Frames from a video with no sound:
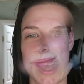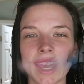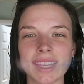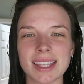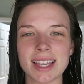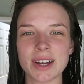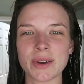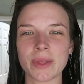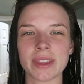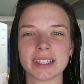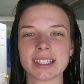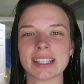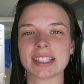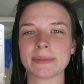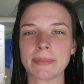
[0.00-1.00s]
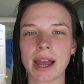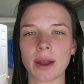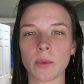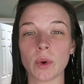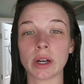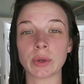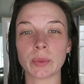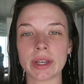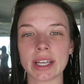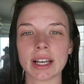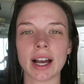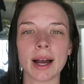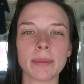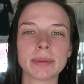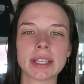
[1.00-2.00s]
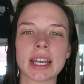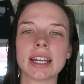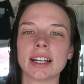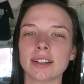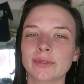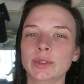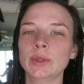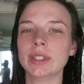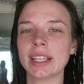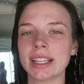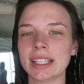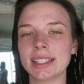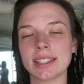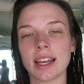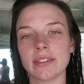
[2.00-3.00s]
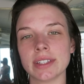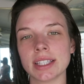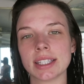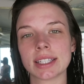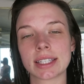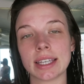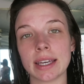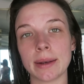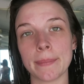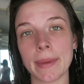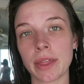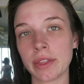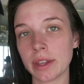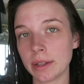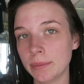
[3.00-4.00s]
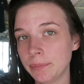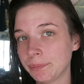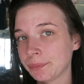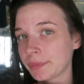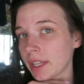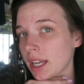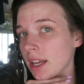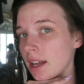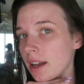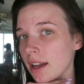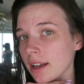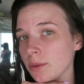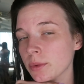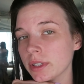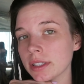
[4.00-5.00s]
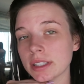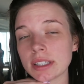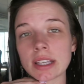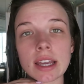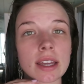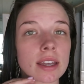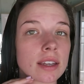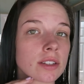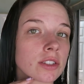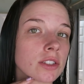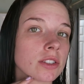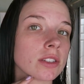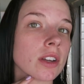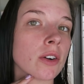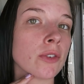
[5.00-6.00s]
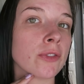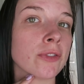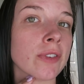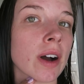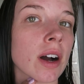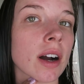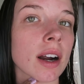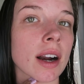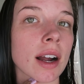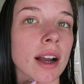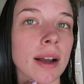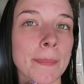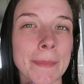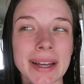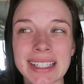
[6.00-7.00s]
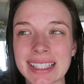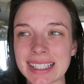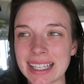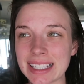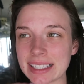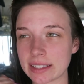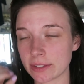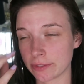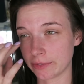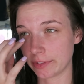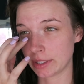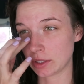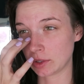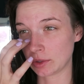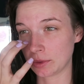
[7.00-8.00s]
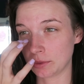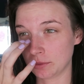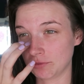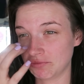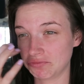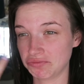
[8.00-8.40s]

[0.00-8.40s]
Hello, this is my 1 week update of using the 7 skin method. I will say so far, my skin doesn't feel